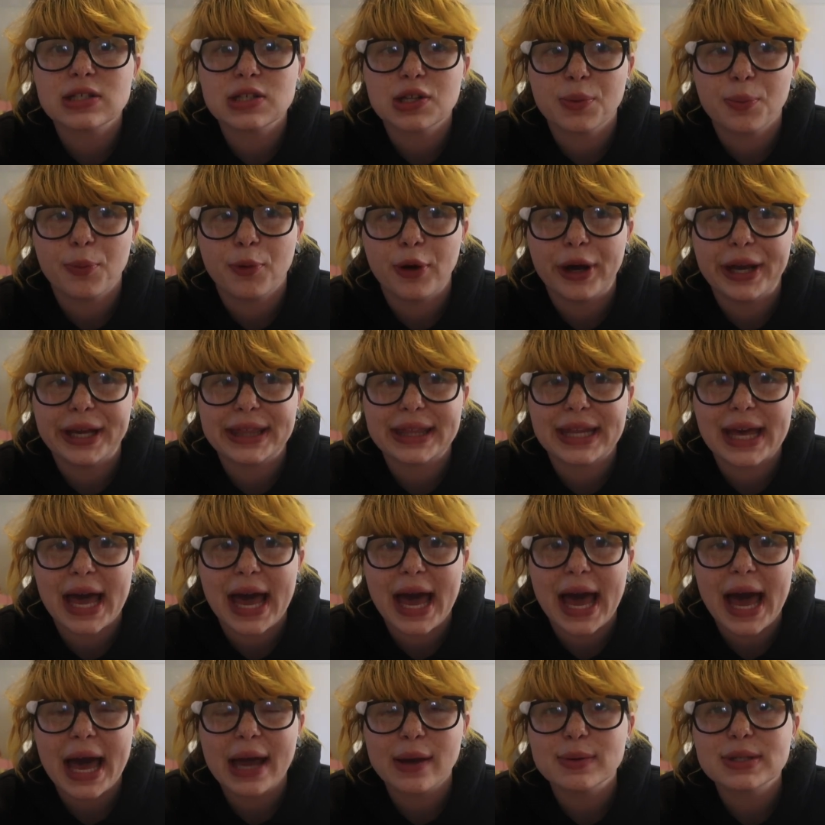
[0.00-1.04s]
to the point
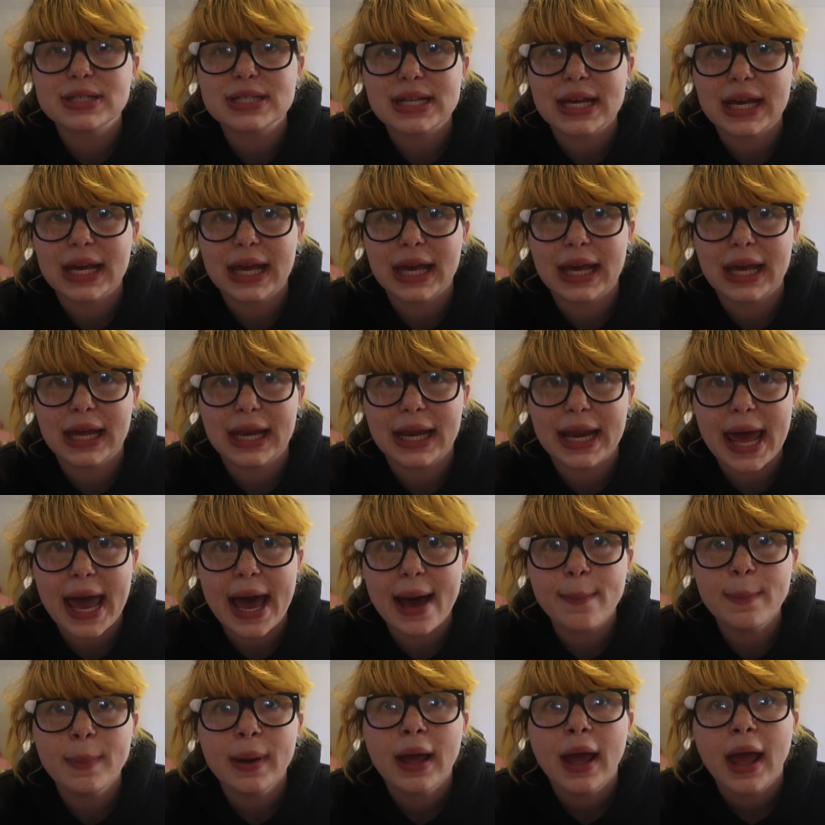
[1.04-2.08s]
that I was taking a
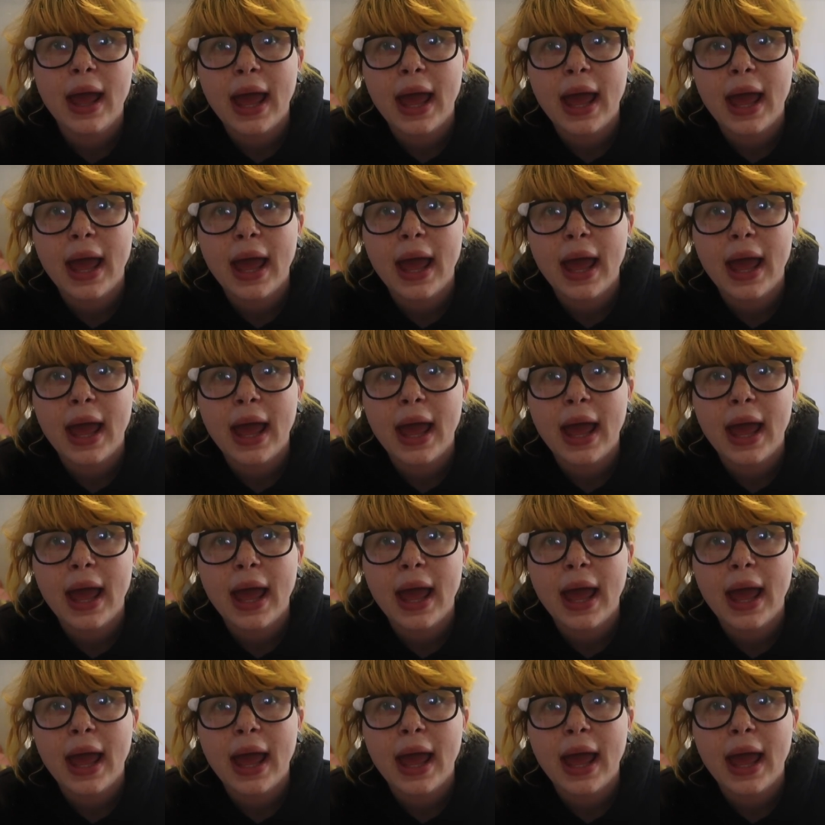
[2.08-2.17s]
nap